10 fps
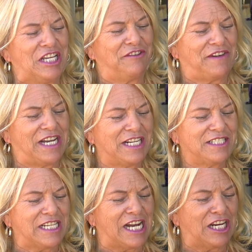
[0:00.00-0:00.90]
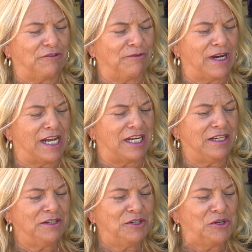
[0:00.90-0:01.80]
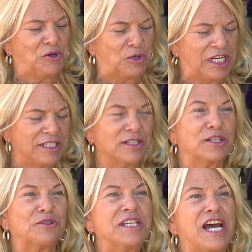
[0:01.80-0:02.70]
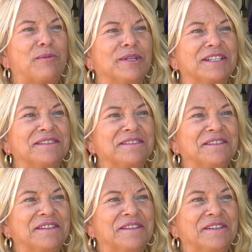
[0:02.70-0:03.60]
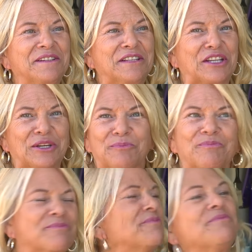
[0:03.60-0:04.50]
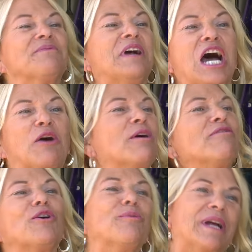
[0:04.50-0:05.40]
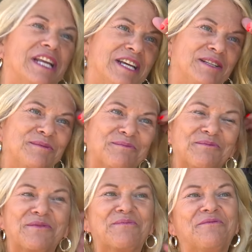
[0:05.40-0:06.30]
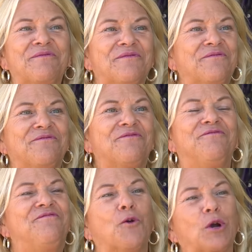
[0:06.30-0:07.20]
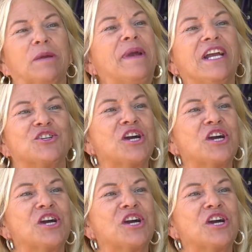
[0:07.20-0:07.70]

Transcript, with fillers: If I had sat and read on his little tablet the however many 40-page